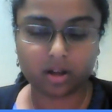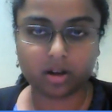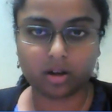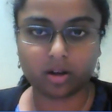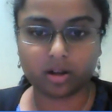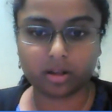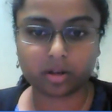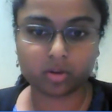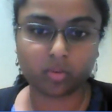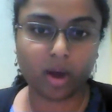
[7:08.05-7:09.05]

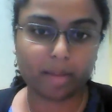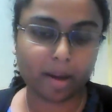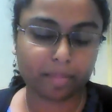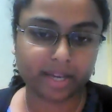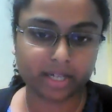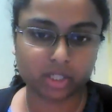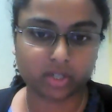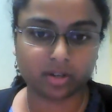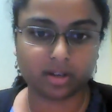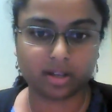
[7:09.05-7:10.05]
So the web
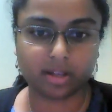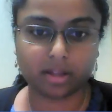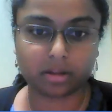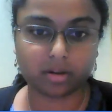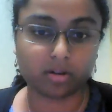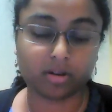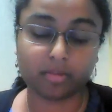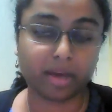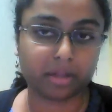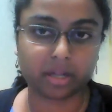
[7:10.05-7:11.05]
application is
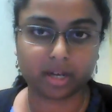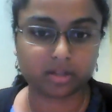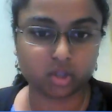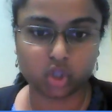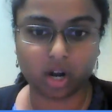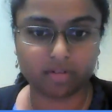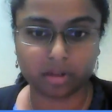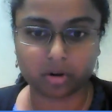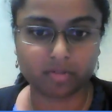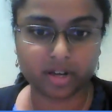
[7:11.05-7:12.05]
a basic
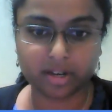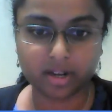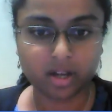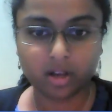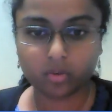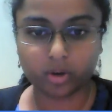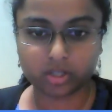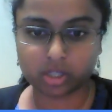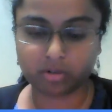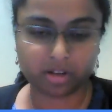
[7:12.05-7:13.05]
Java servlet,
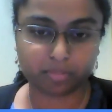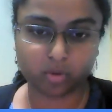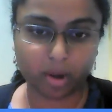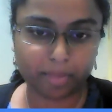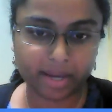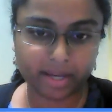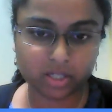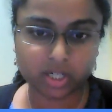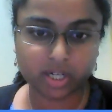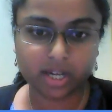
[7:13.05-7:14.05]
which serves up the web
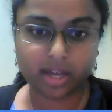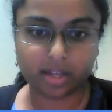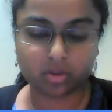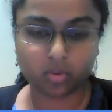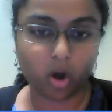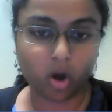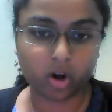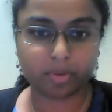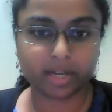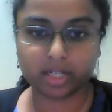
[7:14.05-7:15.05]
page, and the
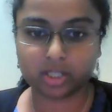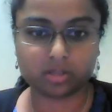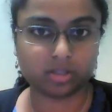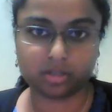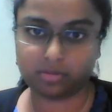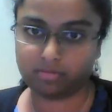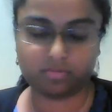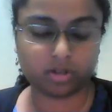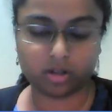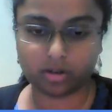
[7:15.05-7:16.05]
worker applications are just
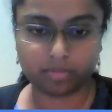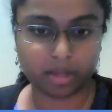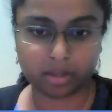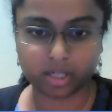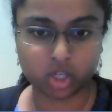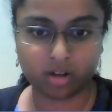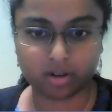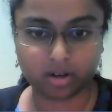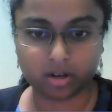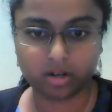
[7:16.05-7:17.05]
basic
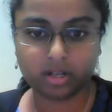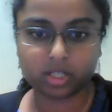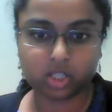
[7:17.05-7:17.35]
Java